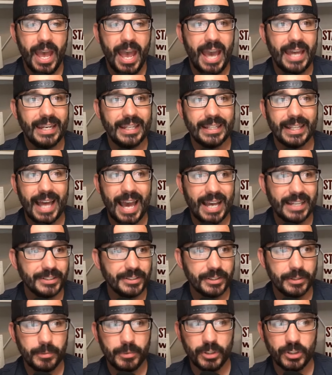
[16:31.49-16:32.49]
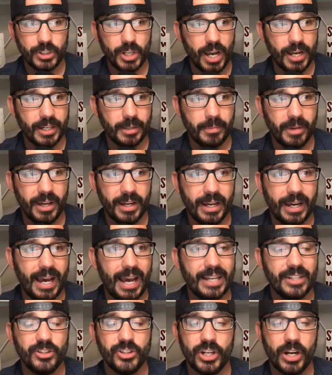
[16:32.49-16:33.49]
And then lastly, when you're talking about a
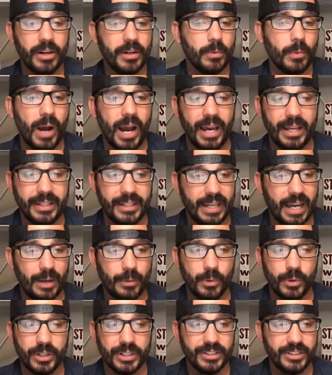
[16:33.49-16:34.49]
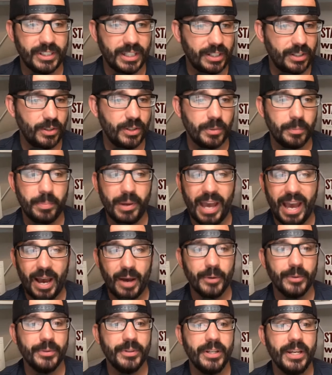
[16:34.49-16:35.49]
guy, Jared Wiley, I will continue to
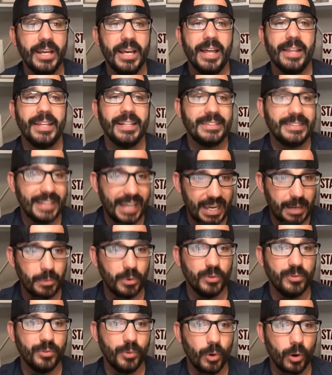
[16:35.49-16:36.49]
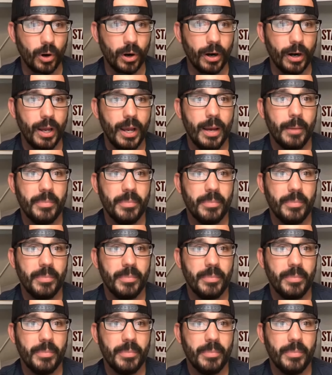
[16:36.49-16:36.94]
pound the table for,